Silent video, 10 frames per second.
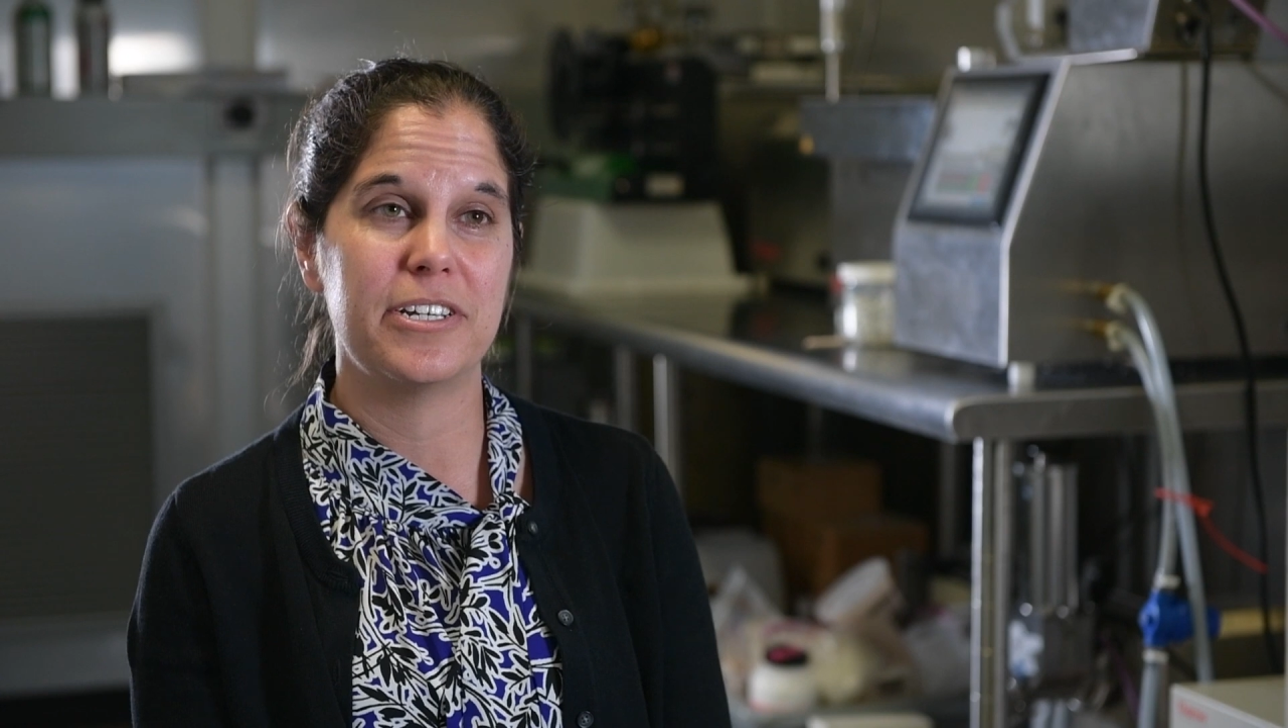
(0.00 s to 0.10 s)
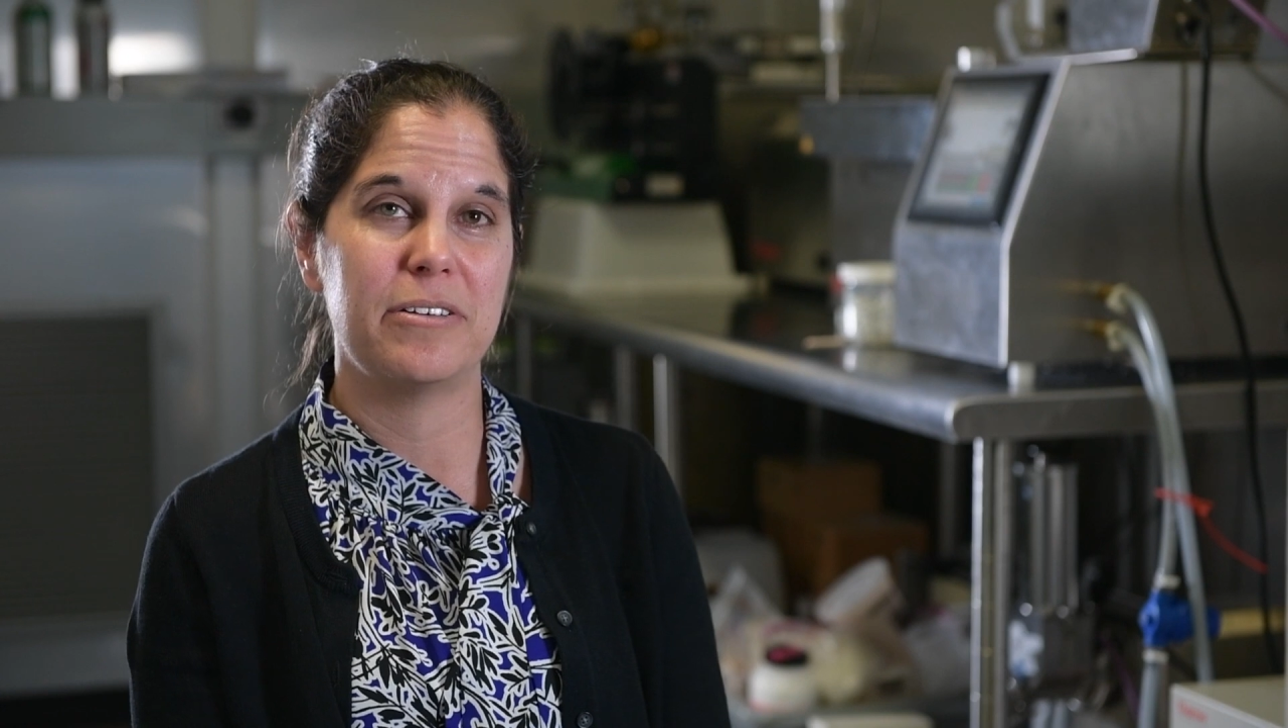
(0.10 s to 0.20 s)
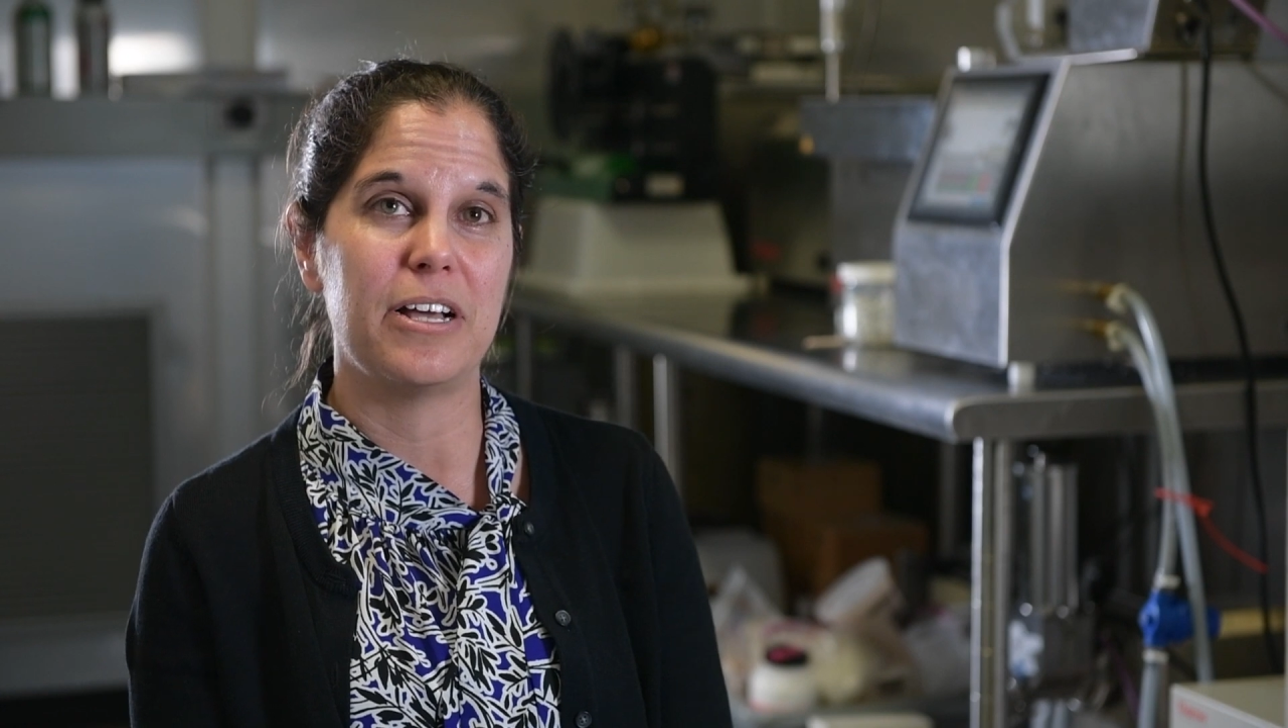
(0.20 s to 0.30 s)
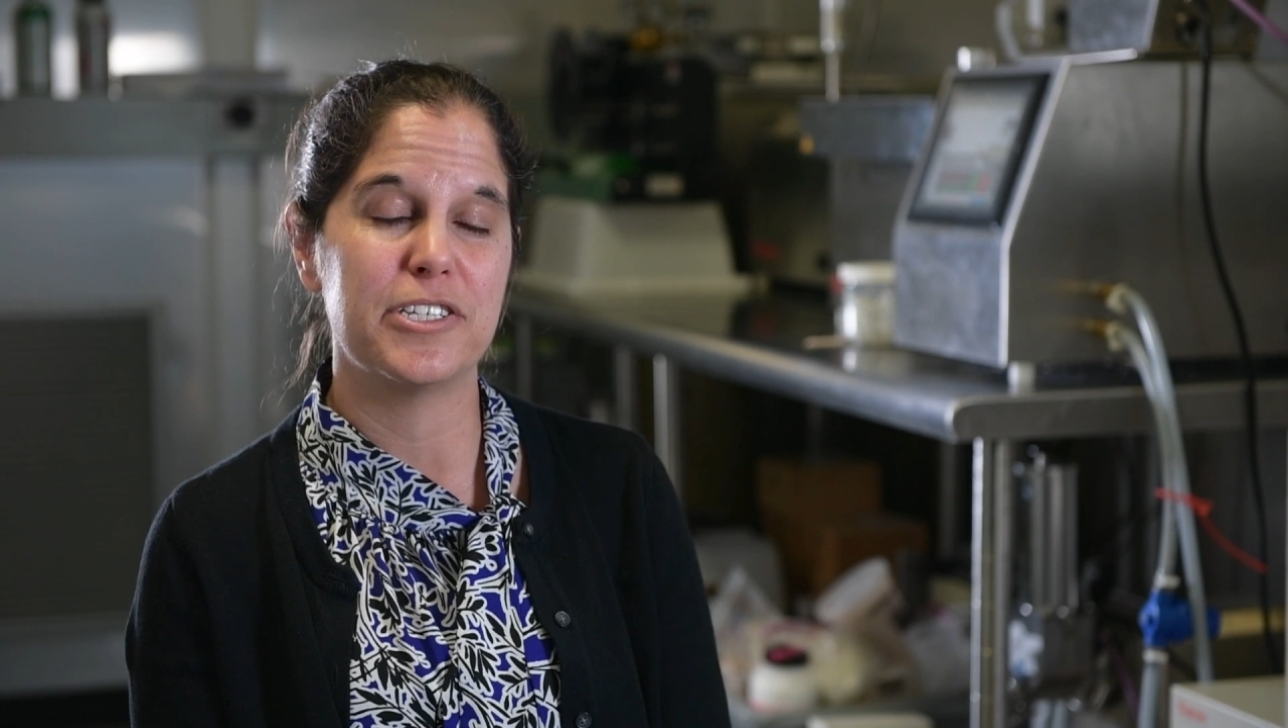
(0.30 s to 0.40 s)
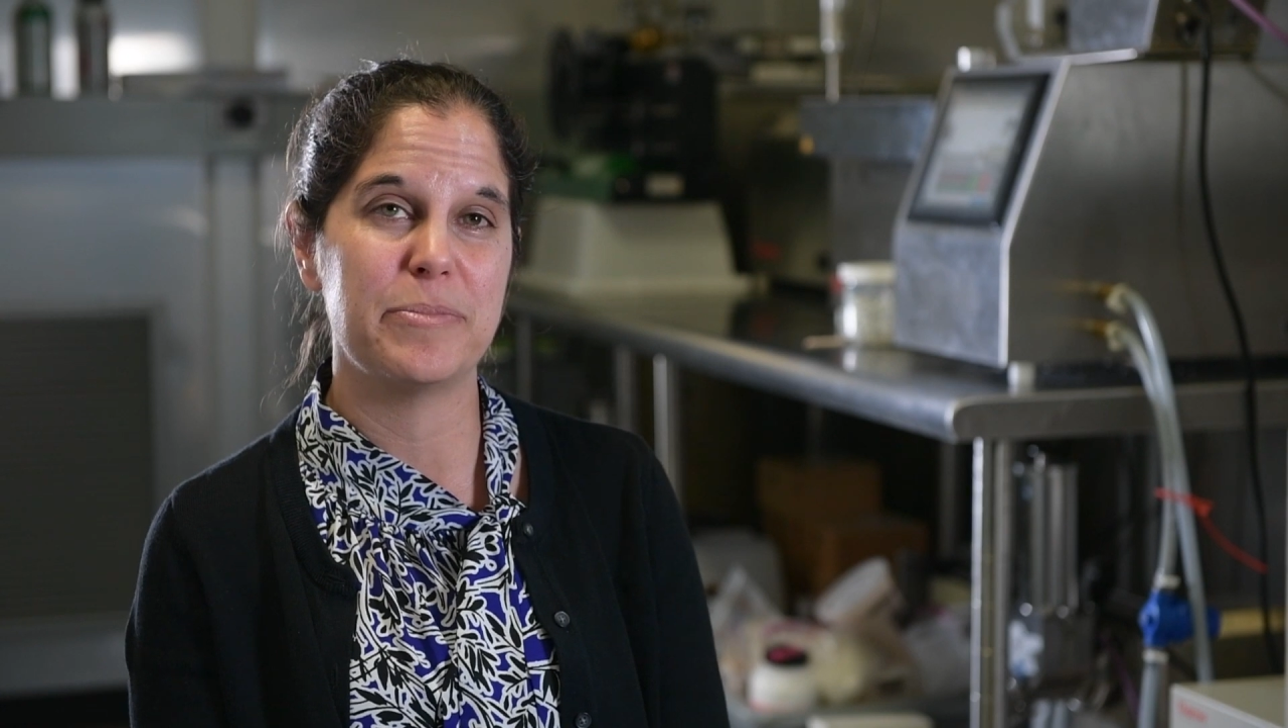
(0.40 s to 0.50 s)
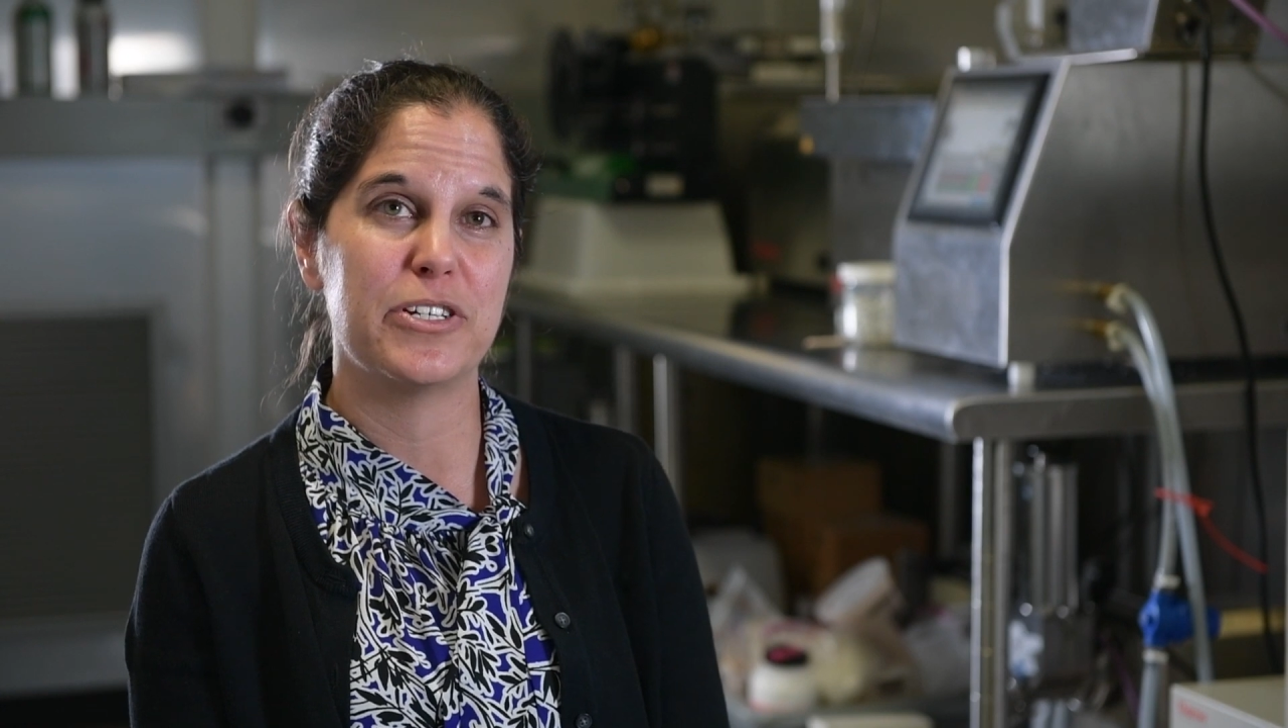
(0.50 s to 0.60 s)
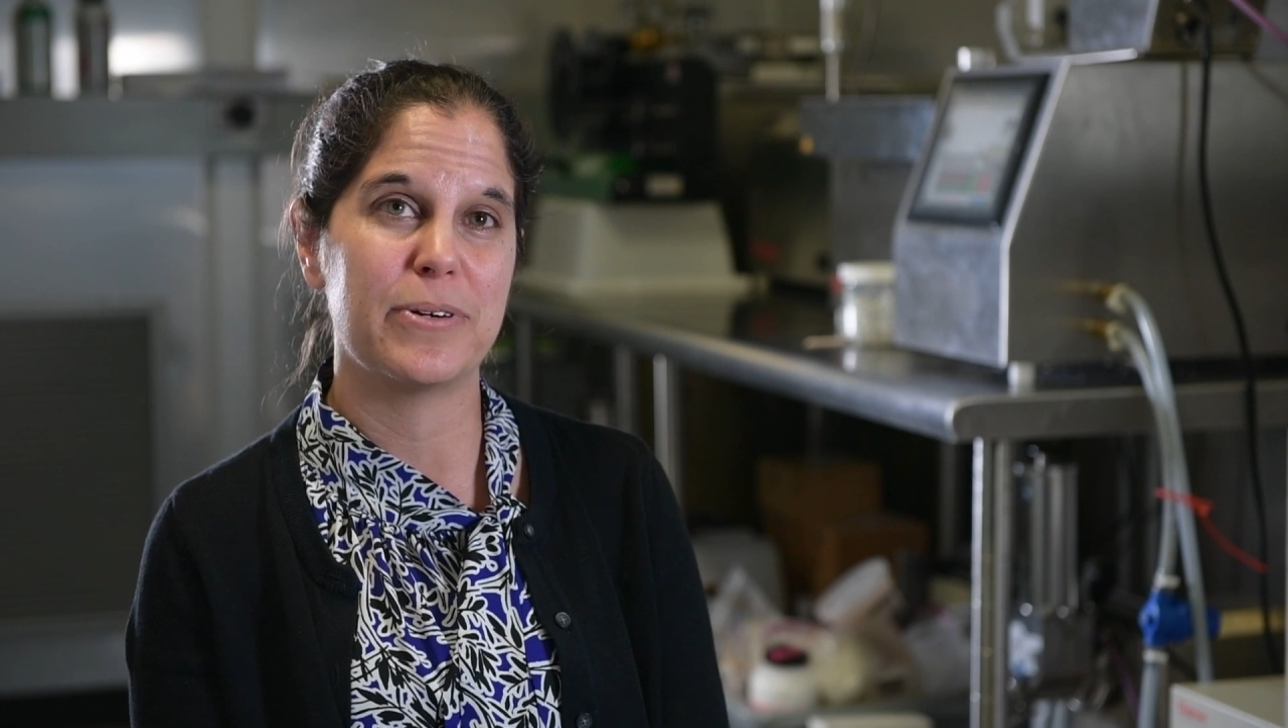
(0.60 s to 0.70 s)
could also be